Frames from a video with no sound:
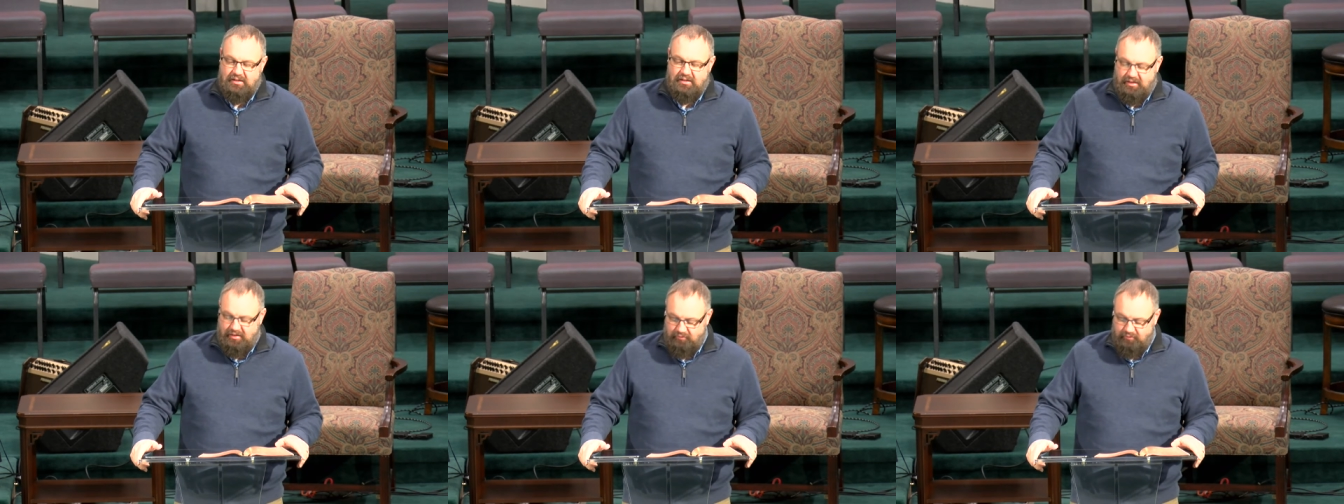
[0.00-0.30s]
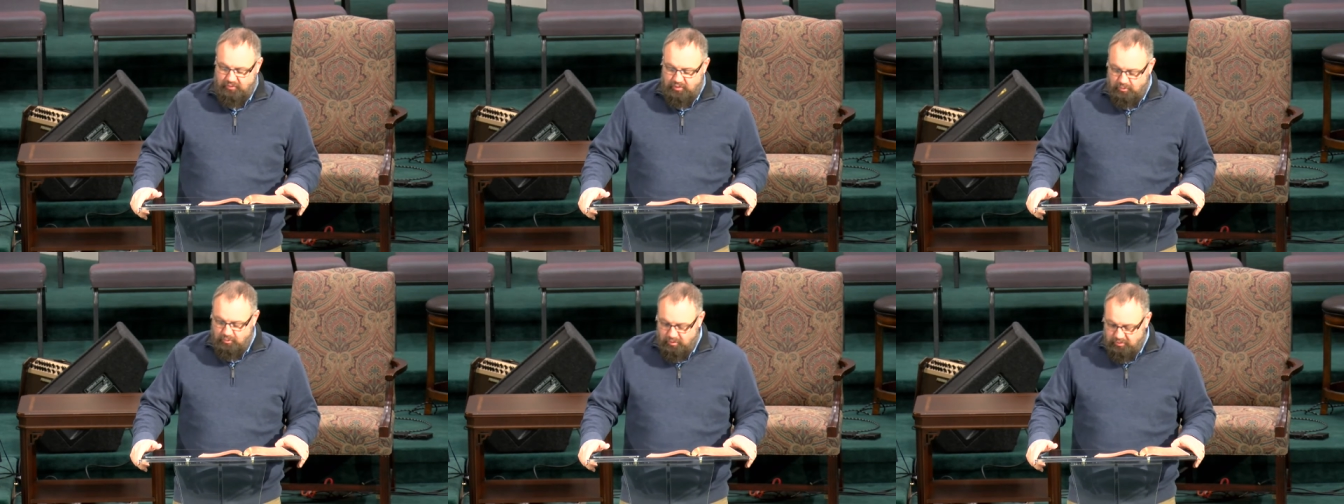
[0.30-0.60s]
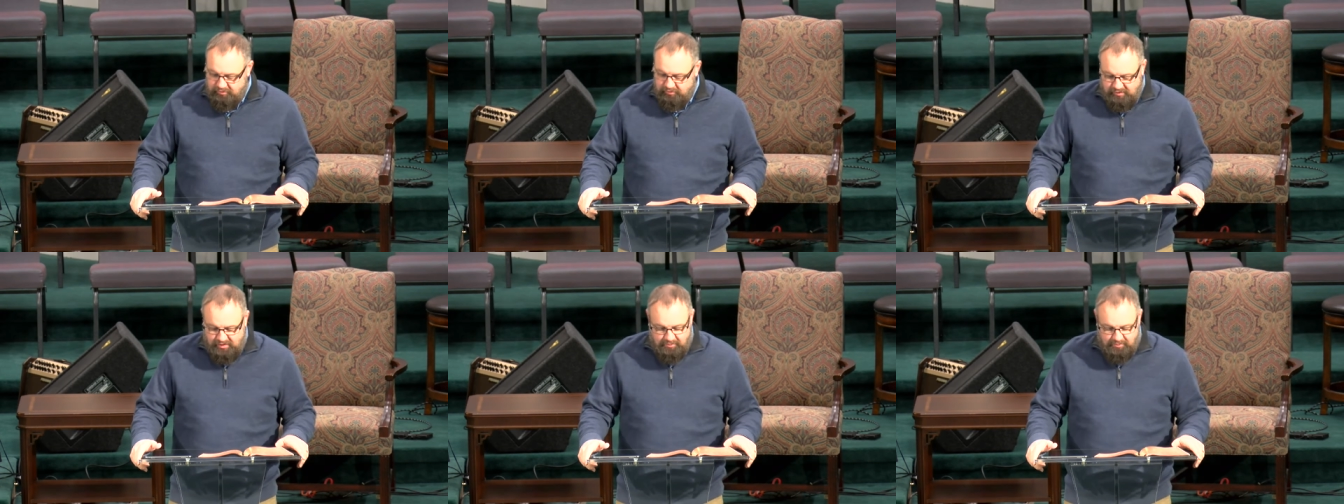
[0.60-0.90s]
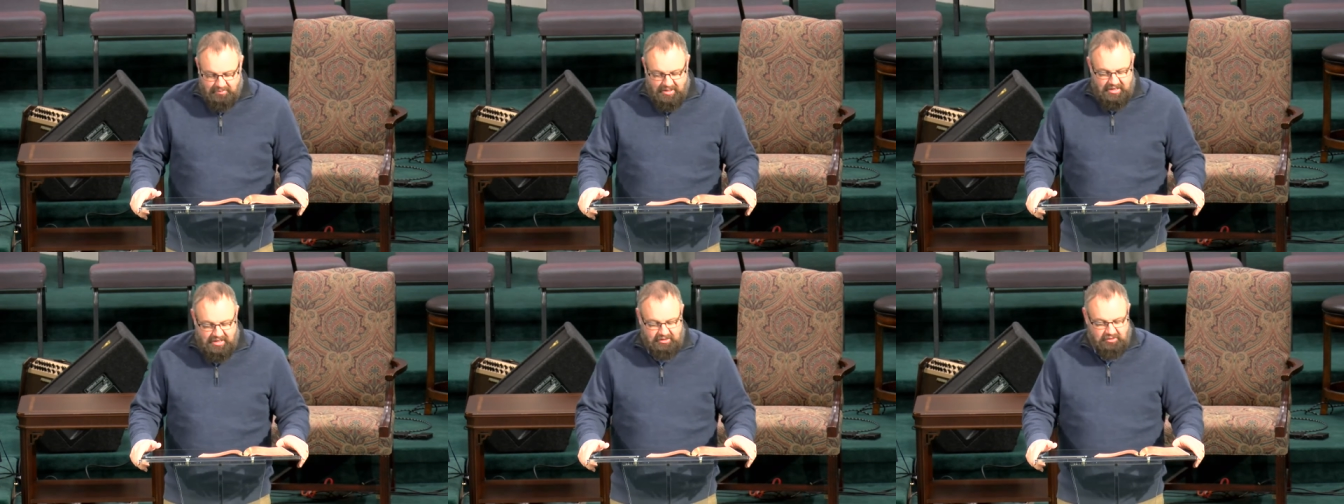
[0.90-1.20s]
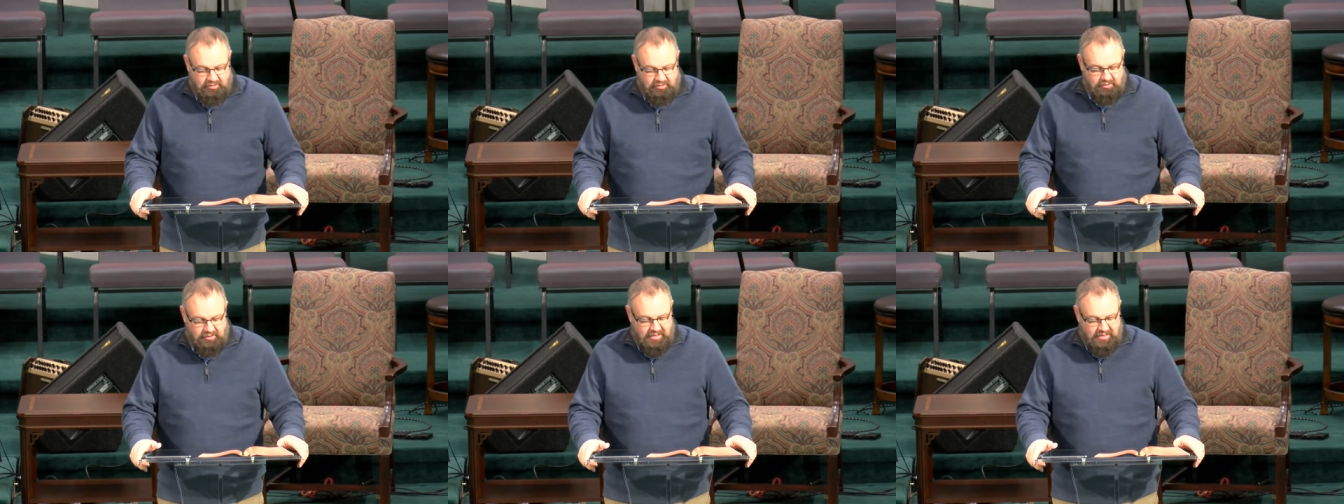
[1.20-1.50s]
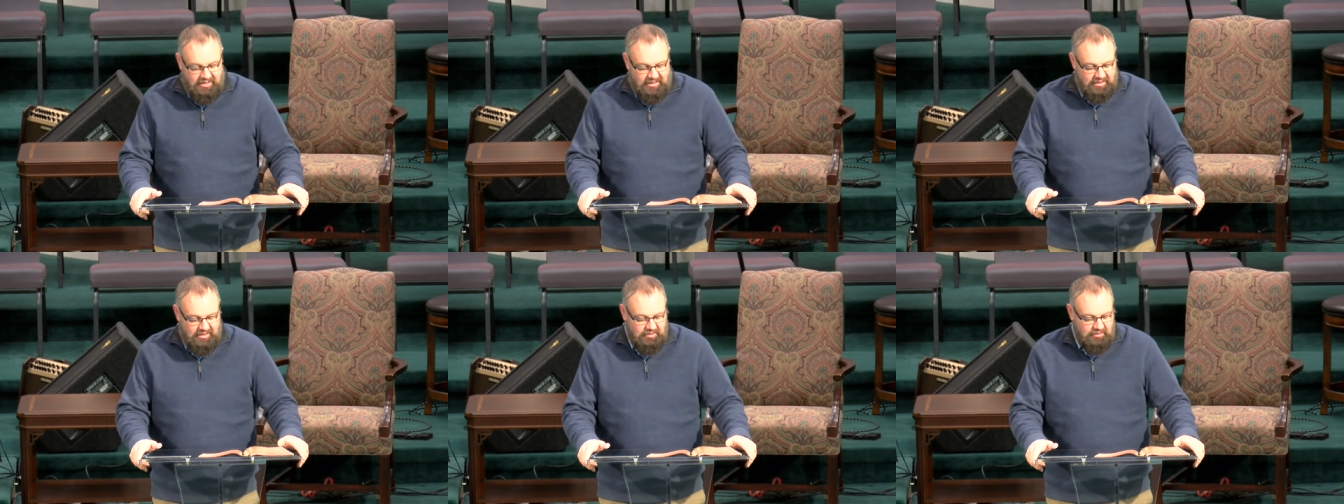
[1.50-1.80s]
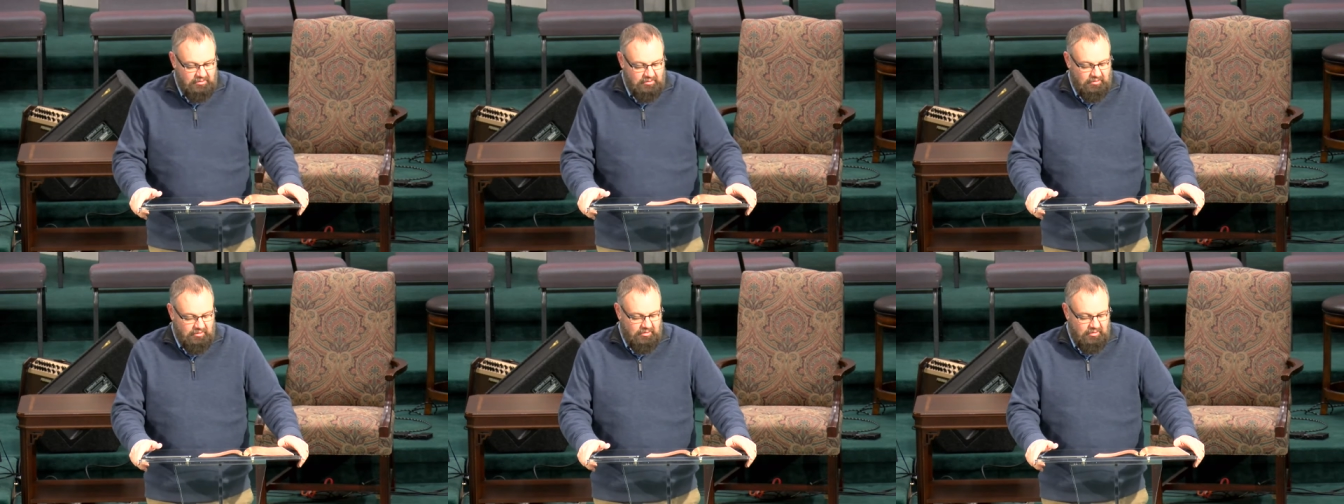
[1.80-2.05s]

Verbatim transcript: if you want to come back, you can,